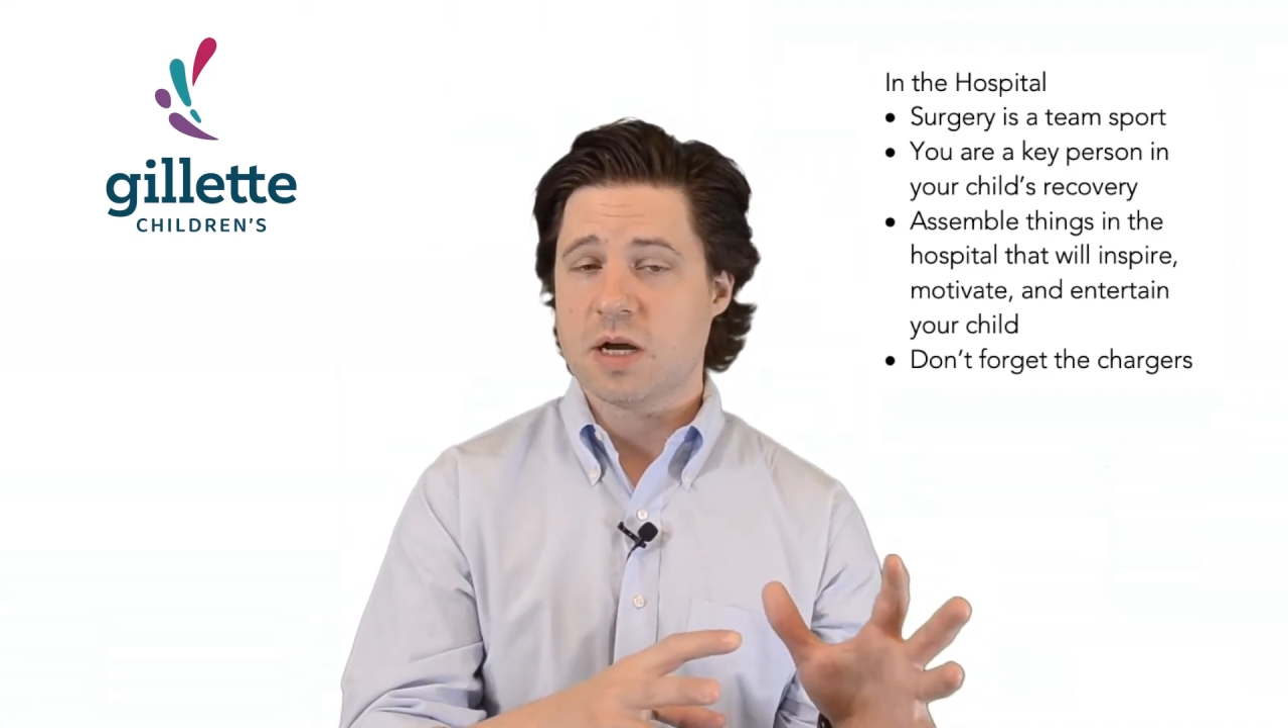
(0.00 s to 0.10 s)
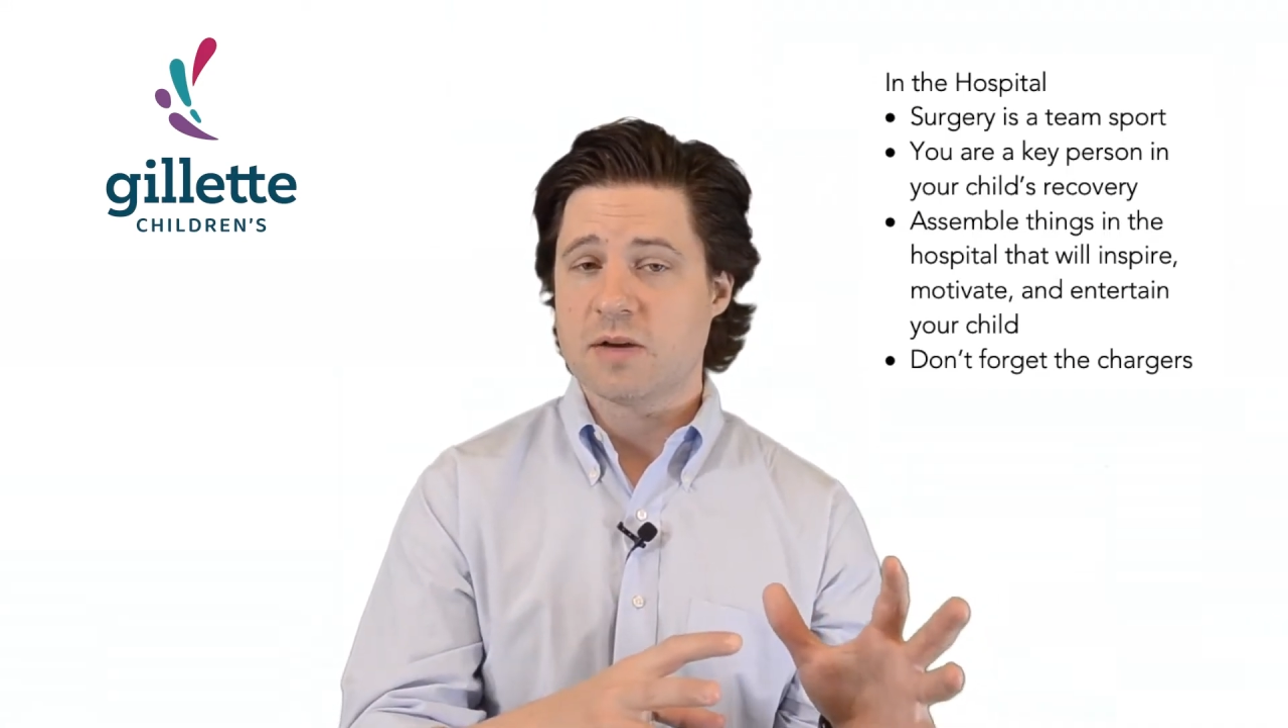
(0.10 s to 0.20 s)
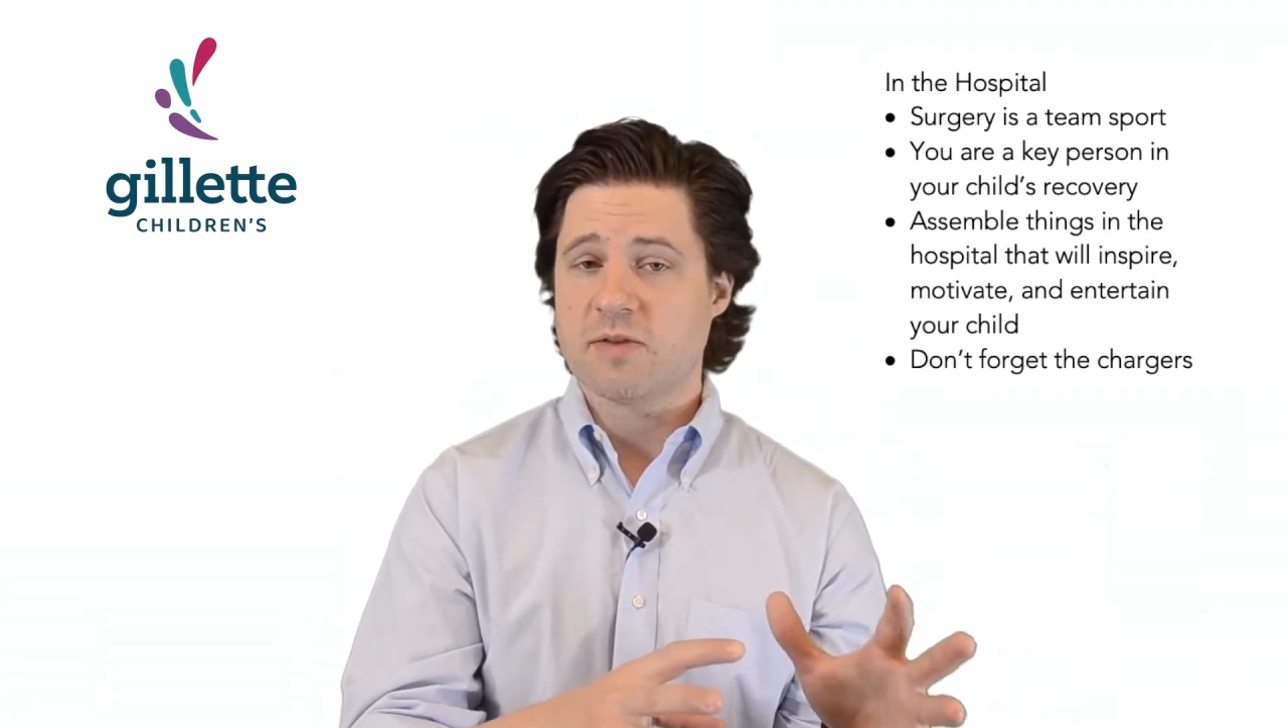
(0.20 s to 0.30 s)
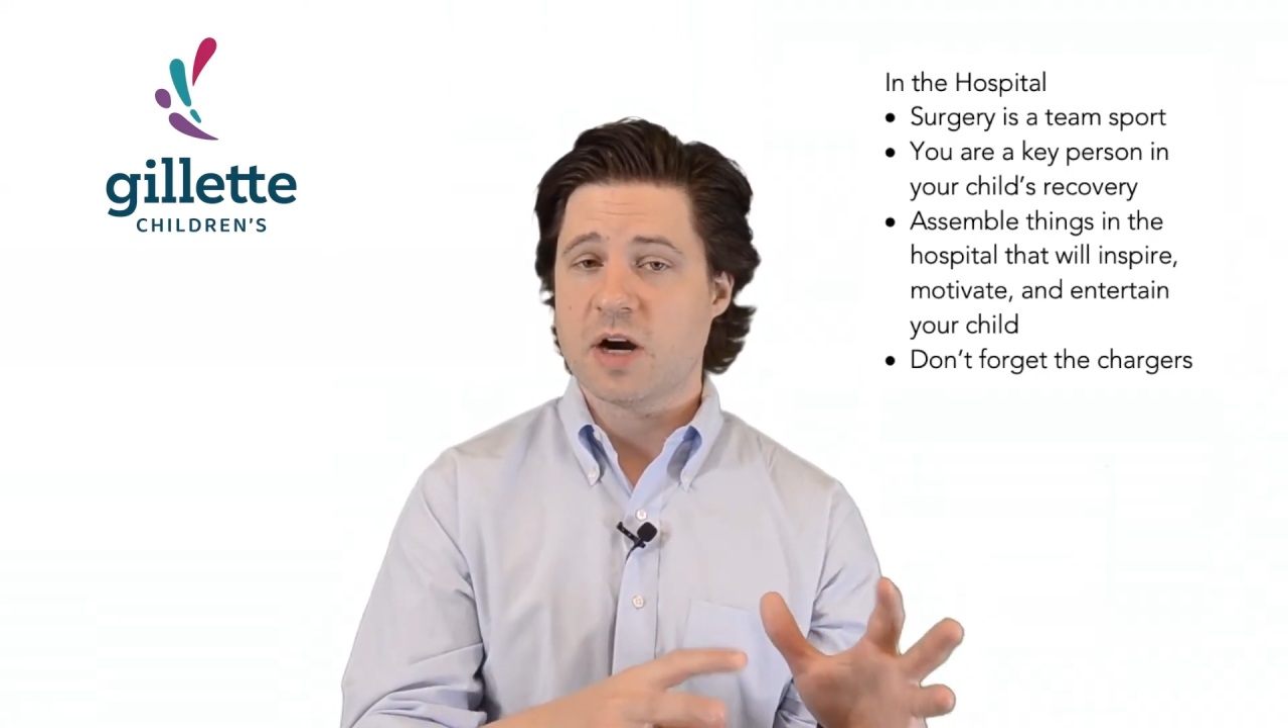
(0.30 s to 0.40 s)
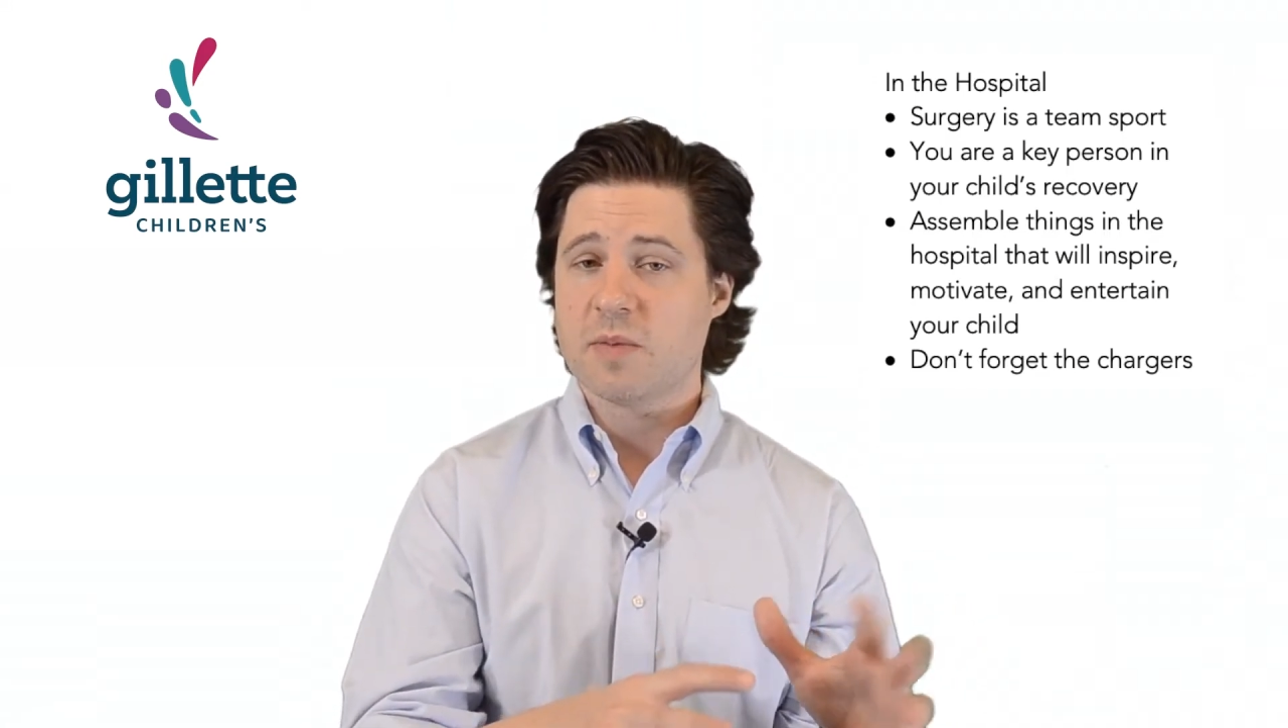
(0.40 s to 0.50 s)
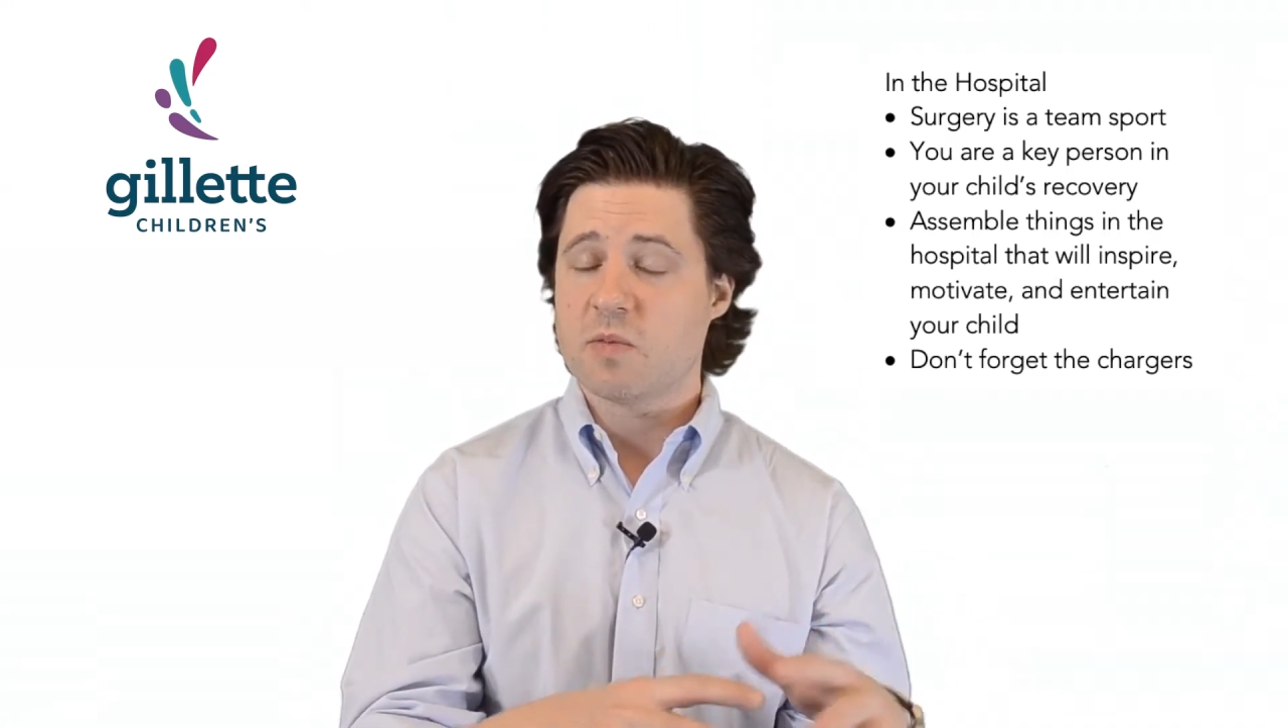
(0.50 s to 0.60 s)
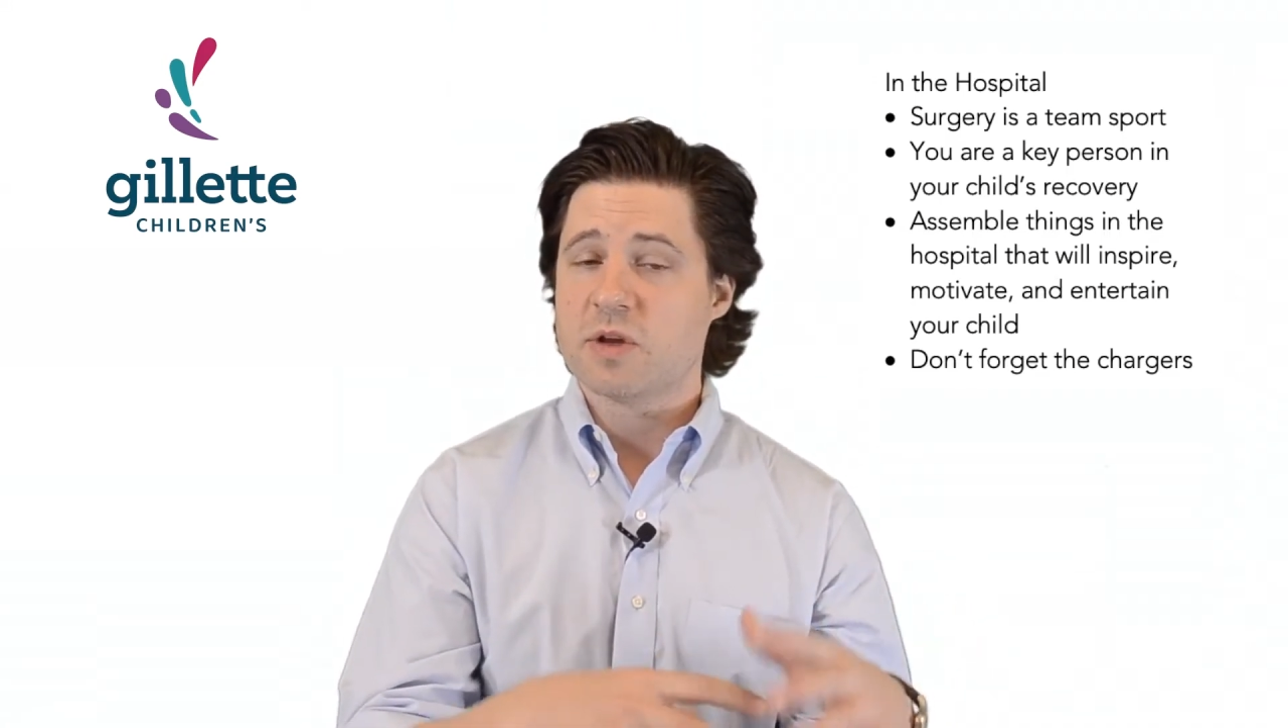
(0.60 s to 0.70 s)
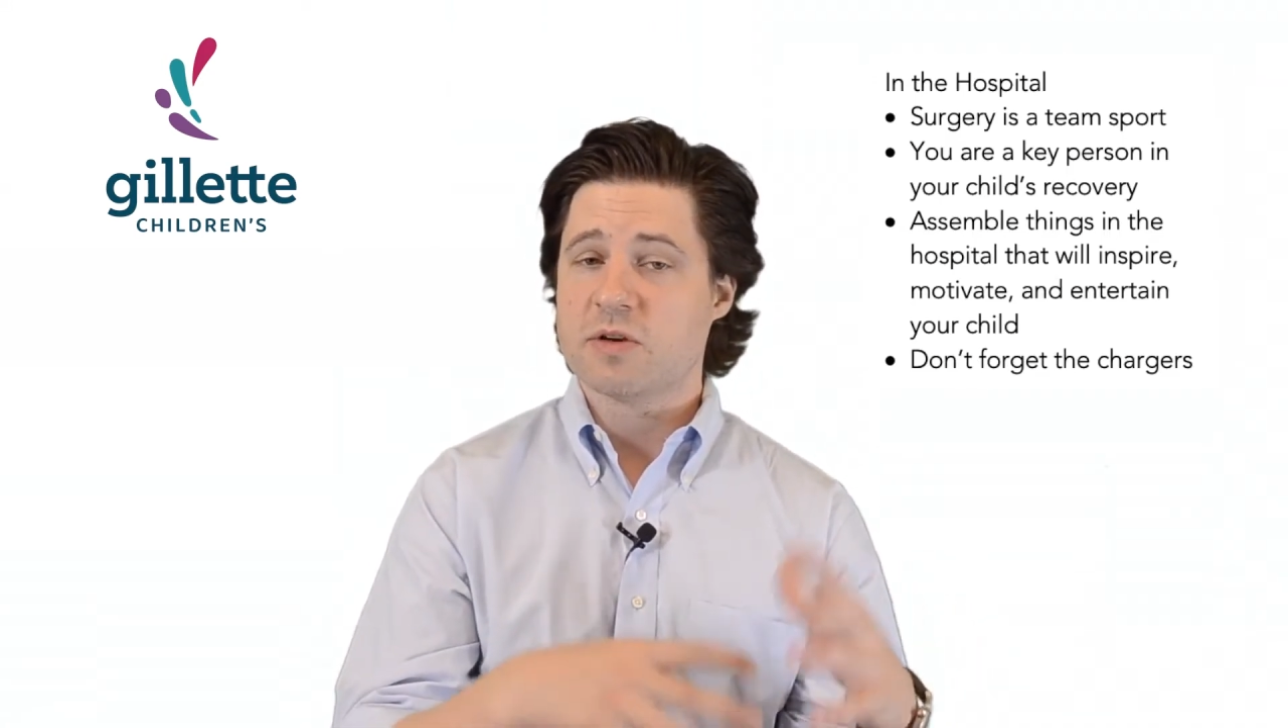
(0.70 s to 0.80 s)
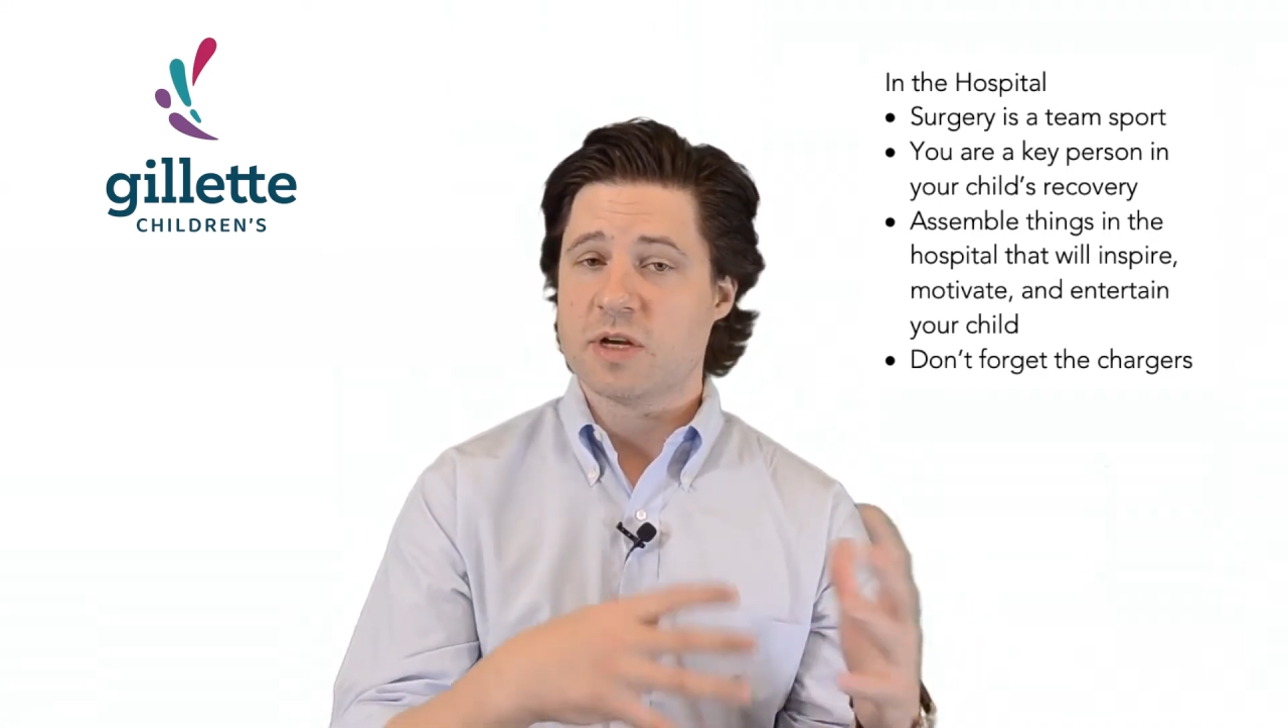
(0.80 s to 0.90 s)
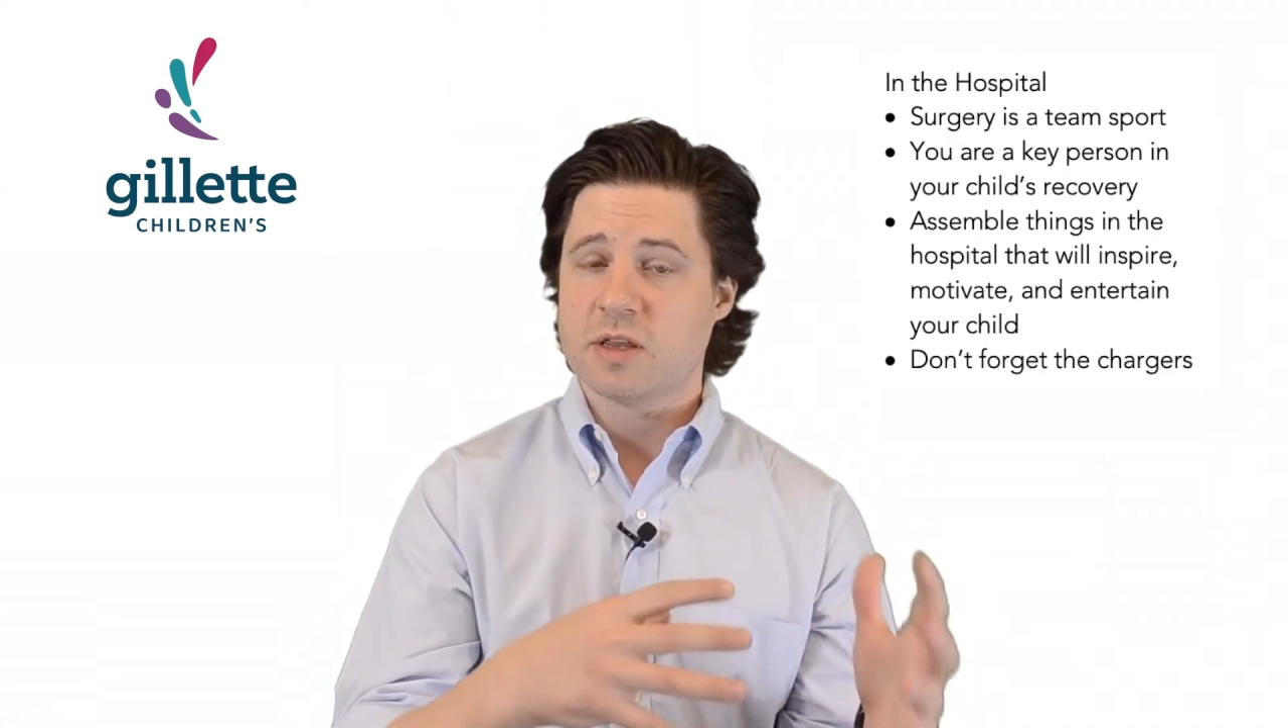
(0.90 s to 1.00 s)
environment
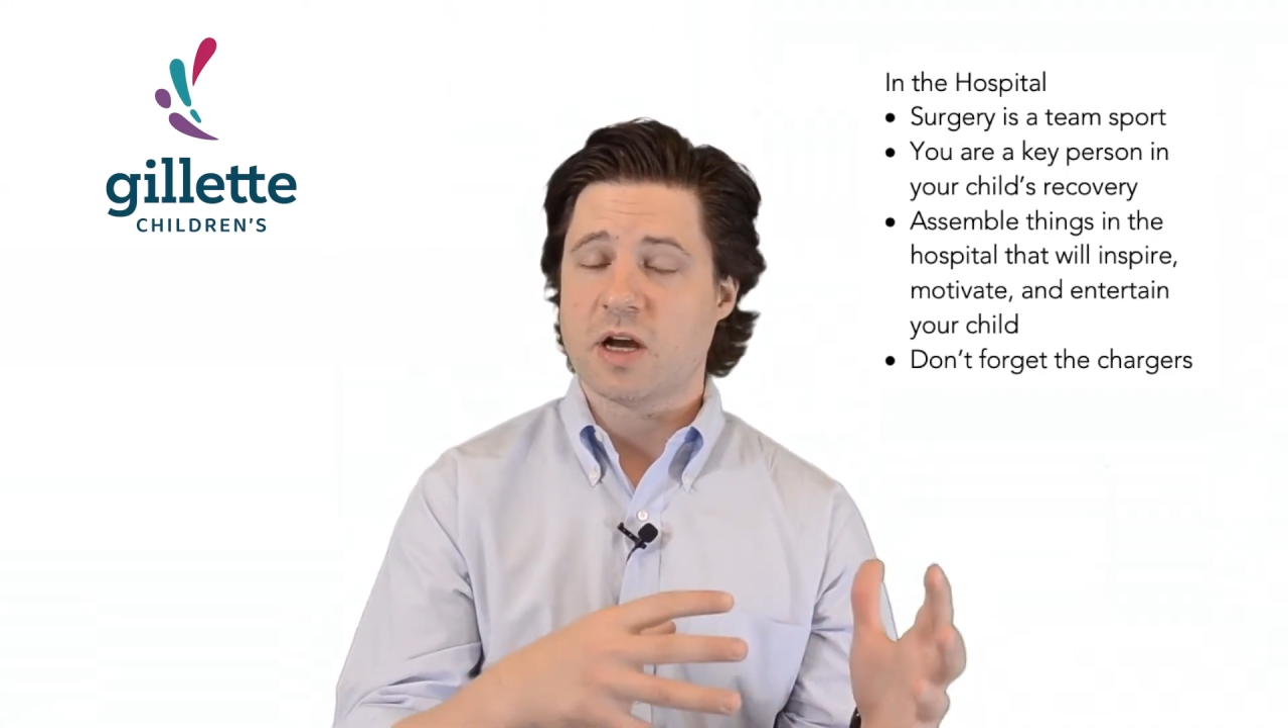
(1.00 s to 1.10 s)
when they're in the